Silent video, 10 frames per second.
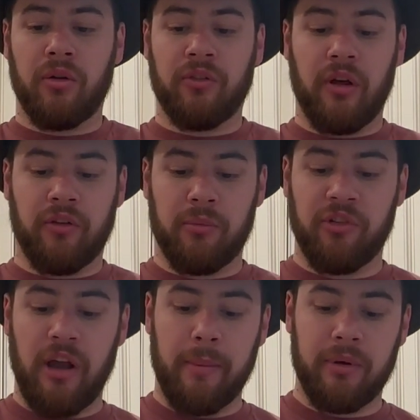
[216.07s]
It's got some
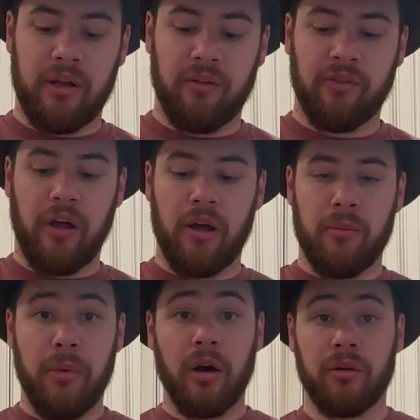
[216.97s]
Japanese style
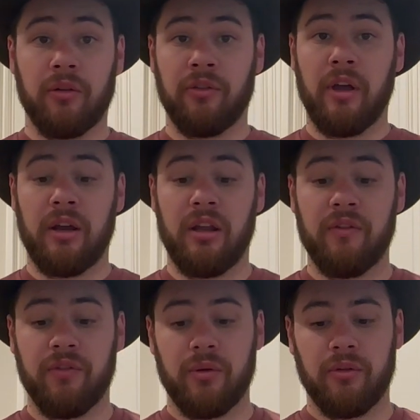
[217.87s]
bottle design
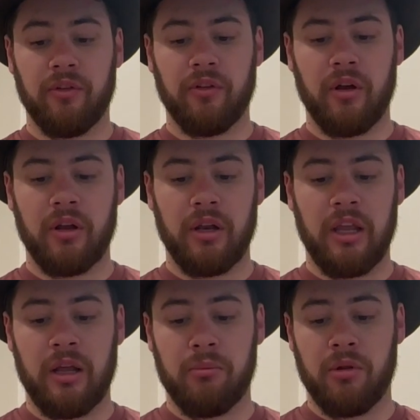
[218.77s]
influences on it,
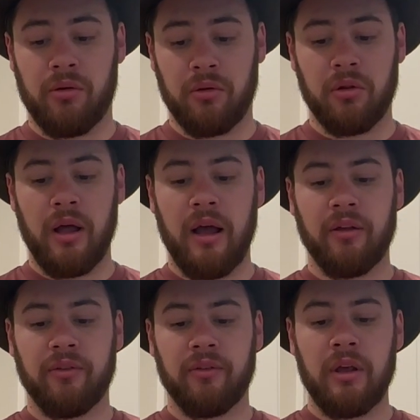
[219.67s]
hand blown
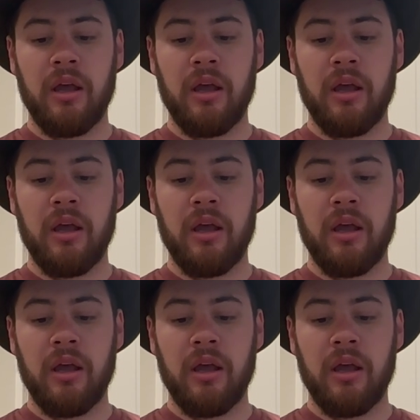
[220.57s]
glass,